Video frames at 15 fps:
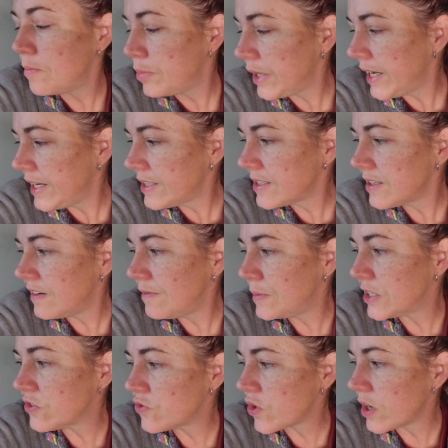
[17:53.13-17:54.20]
plants that have
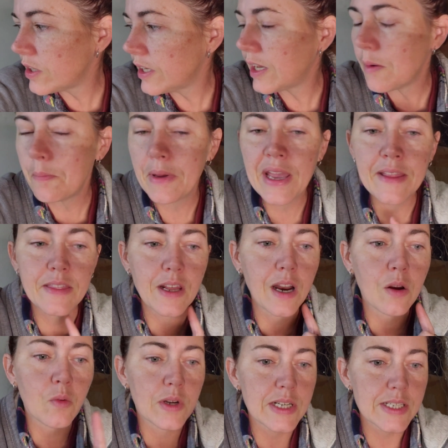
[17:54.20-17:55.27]
been struggling a bit that
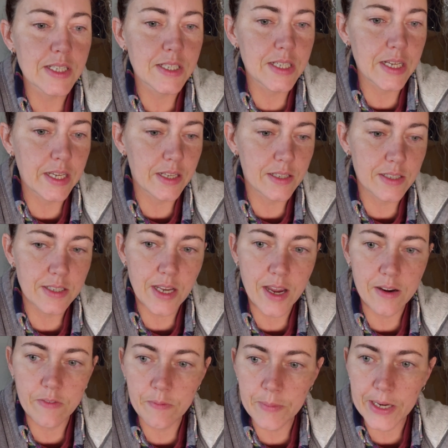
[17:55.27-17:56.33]
I want to stick
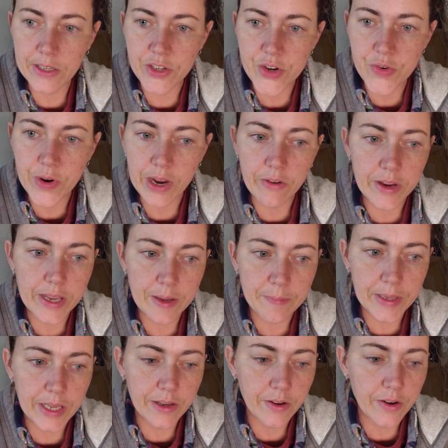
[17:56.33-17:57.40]
inside of my
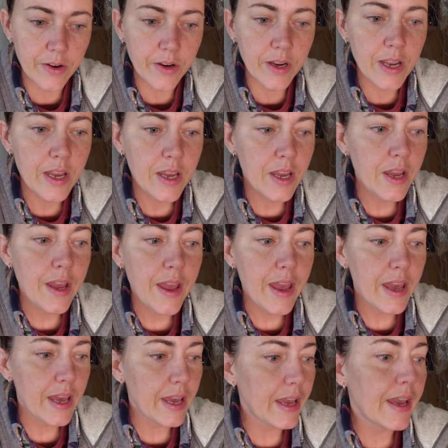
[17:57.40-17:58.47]
terrarium here.
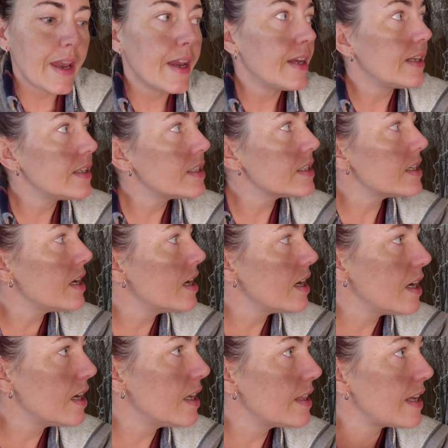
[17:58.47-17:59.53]
And
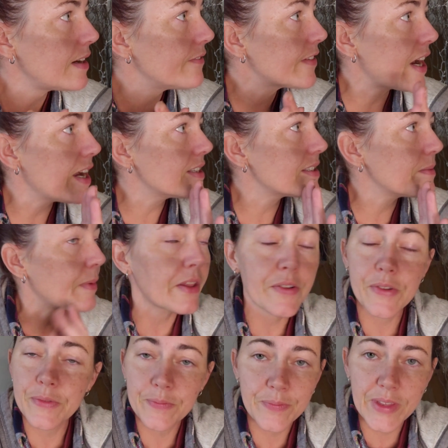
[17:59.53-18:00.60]
then I've got some
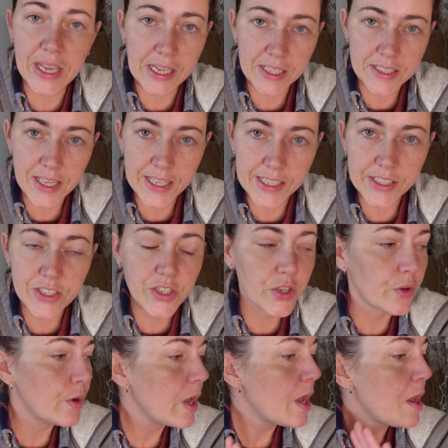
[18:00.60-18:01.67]
other things I need to
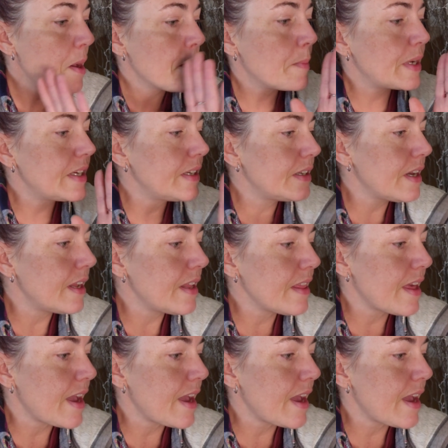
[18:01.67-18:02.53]
do. But none of